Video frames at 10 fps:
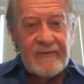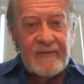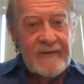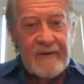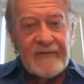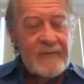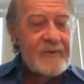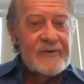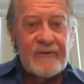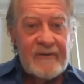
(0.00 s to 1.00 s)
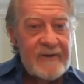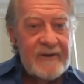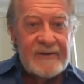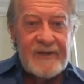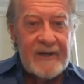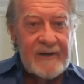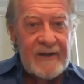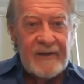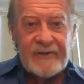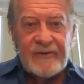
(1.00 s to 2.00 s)
teach instruments, you can teach
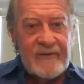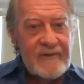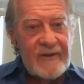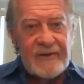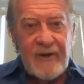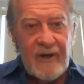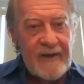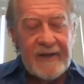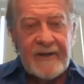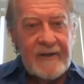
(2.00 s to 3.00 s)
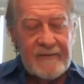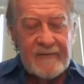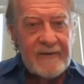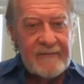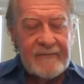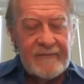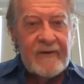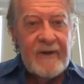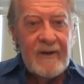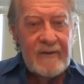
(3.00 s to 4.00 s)
techniques, you can teach all that kind of stuff to
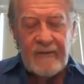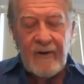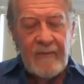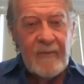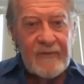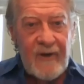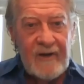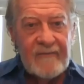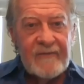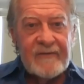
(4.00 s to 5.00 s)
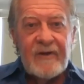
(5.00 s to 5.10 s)
almost all of us.